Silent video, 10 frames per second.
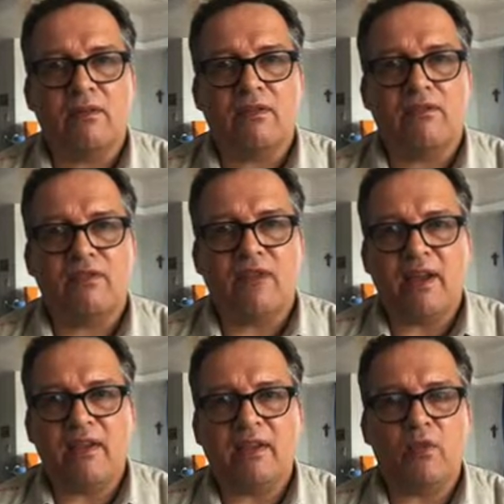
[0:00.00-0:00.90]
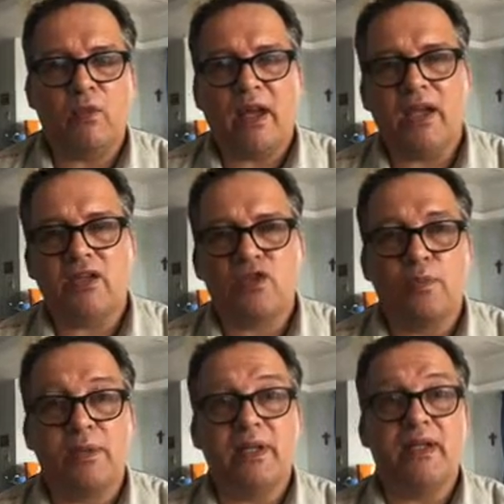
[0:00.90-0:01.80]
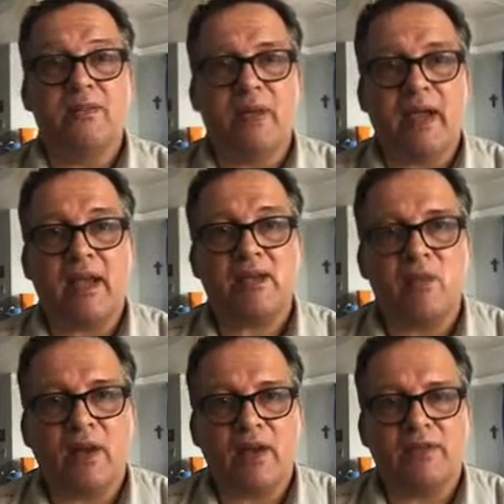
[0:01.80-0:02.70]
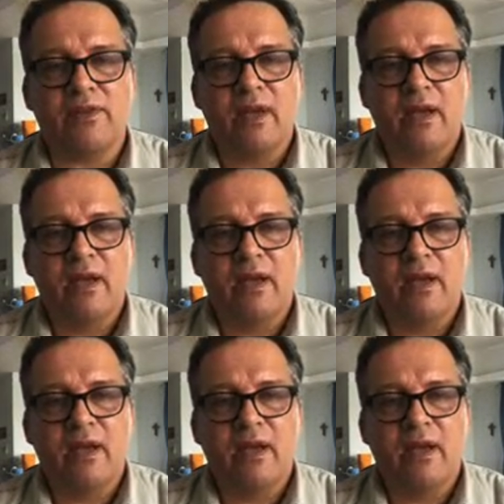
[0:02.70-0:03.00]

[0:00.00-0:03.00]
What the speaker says: finding ways to please my ex-wife.